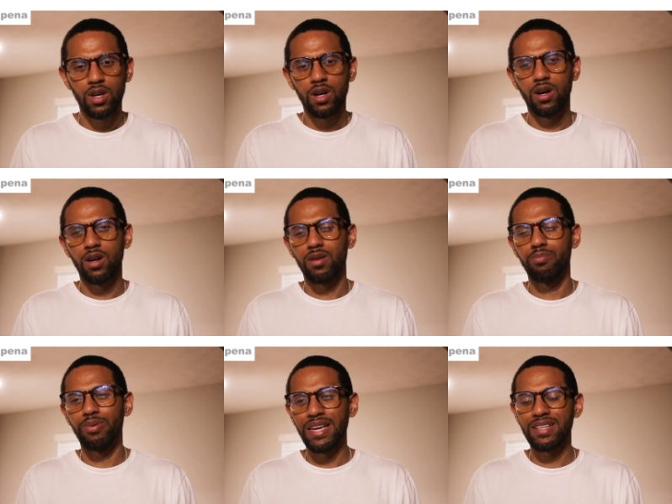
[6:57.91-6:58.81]
Uh, the
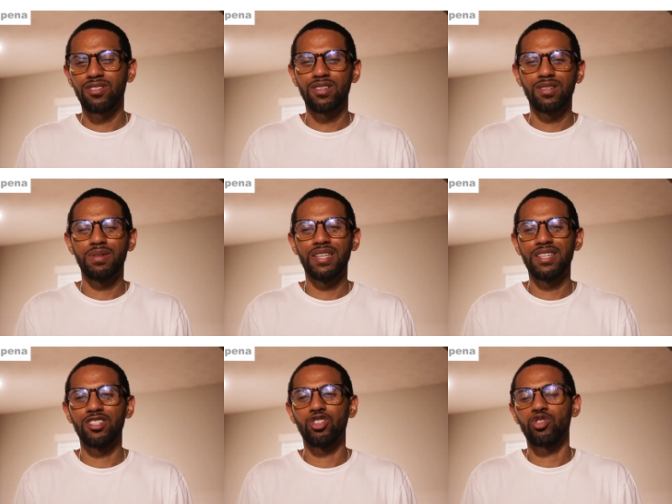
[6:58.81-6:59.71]
banks are going to be
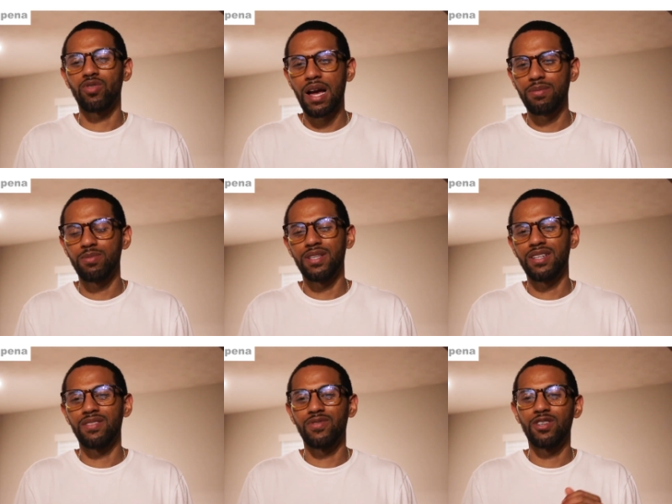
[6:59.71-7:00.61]
getting strapped
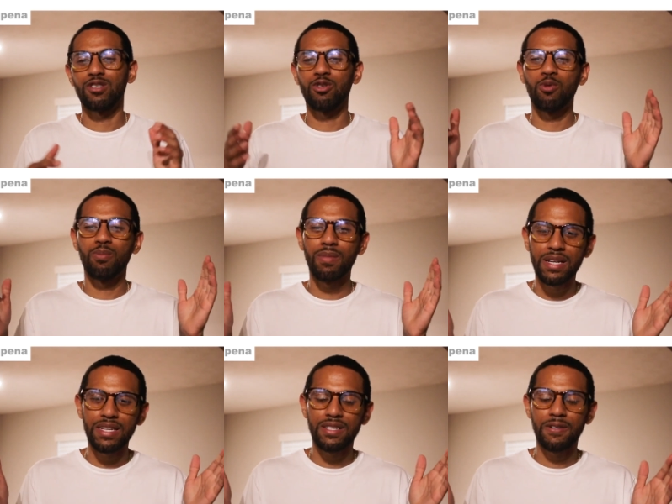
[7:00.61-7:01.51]
because if there's no
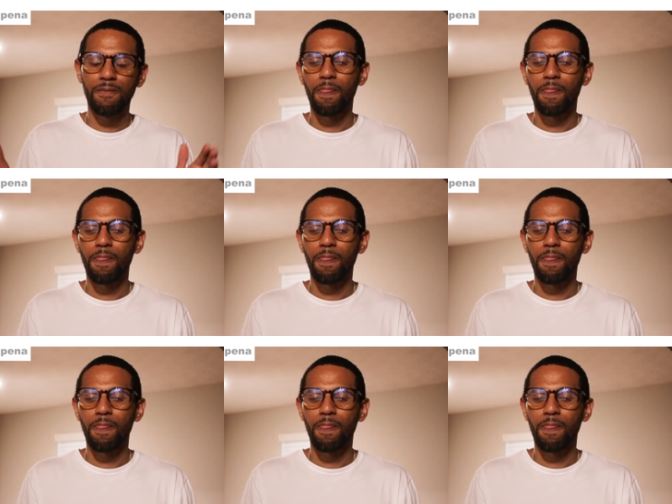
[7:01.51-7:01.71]
money,